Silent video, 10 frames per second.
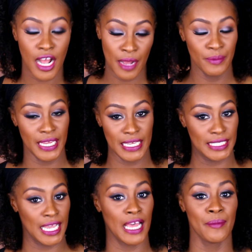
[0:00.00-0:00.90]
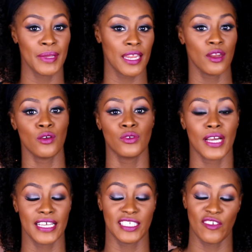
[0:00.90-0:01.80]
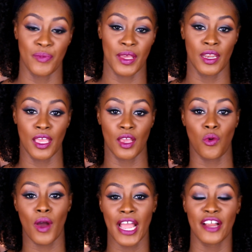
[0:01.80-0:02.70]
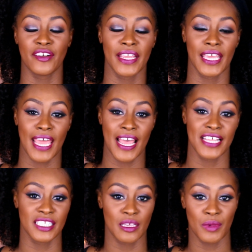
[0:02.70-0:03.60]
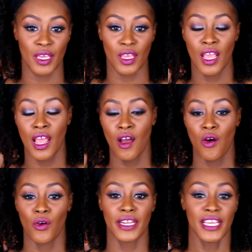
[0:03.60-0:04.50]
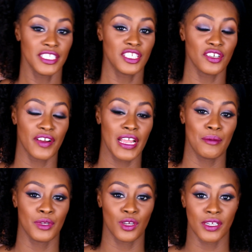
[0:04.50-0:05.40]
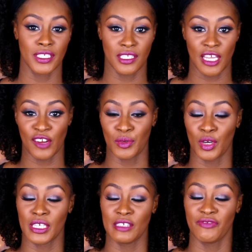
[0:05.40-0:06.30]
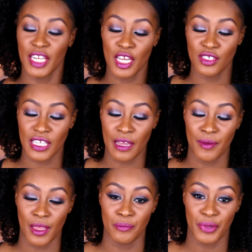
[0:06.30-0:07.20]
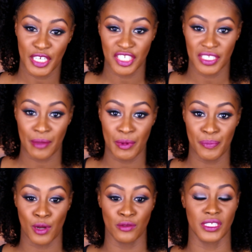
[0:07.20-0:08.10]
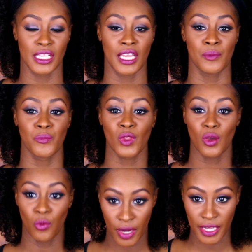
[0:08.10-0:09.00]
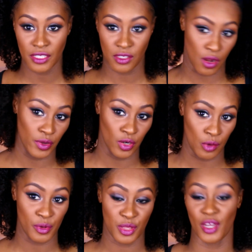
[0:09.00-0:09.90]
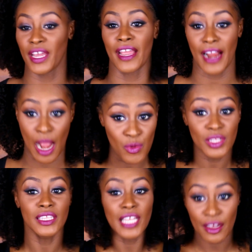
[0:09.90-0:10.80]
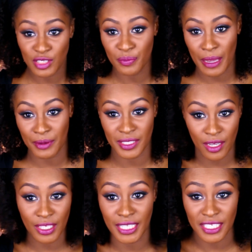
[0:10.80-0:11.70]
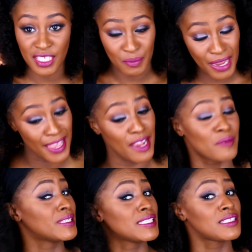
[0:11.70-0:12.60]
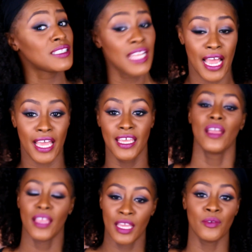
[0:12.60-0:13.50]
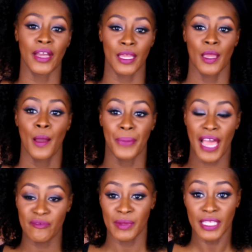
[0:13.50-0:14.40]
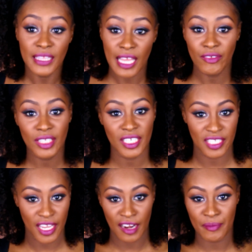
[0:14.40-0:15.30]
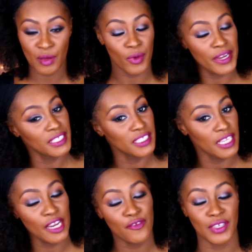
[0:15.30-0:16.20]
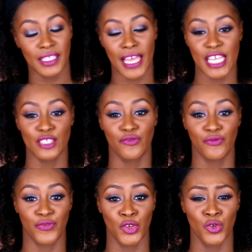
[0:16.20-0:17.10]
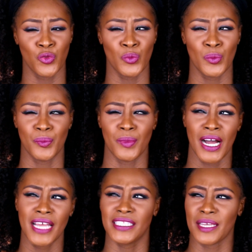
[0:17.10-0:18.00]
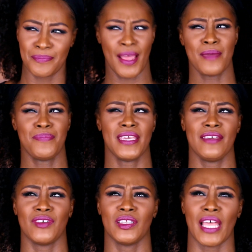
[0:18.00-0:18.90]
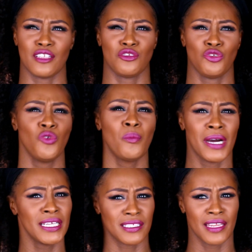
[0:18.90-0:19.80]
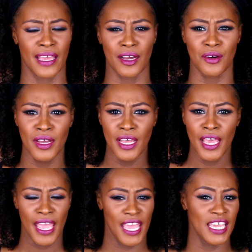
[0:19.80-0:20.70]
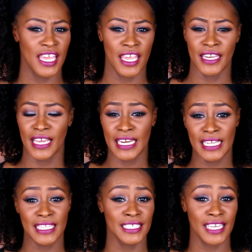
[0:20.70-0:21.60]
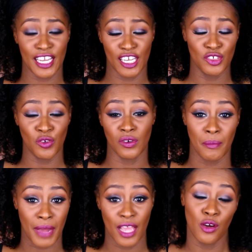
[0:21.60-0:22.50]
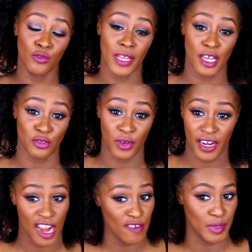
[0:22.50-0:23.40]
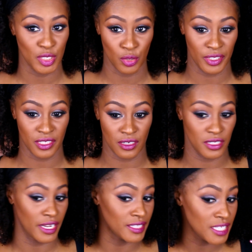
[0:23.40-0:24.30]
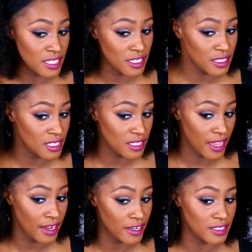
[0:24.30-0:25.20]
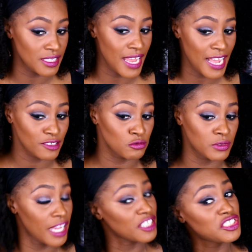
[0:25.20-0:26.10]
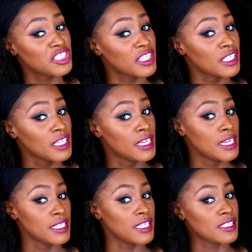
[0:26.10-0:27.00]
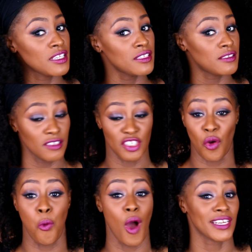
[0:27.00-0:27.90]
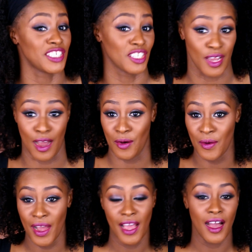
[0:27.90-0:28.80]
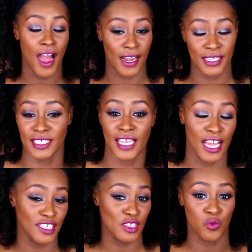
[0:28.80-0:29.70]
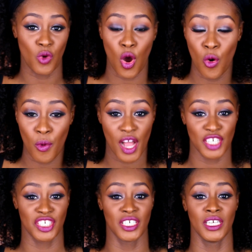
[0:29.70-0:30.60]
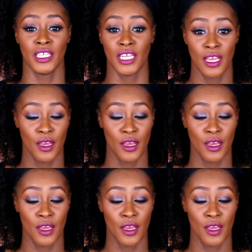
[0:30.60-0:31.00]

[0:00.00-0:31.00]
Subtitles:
update time, and I know you guys have been inquiring and asking me on Instagram and all this stuff, and all these videos and pictures I've been posting, what is going on with your hair? I would love to be able to tell you that this is my hair, but it's not. Anyway, but I've been loving this hair. I've been wearing this hair for the last few months. It might be even like 2 months now. And anything that I can do in my own natural hair, I've been doing to this hair. This is this hair's natural texture. This is just a wash and go. Honestly, I just co-washed it,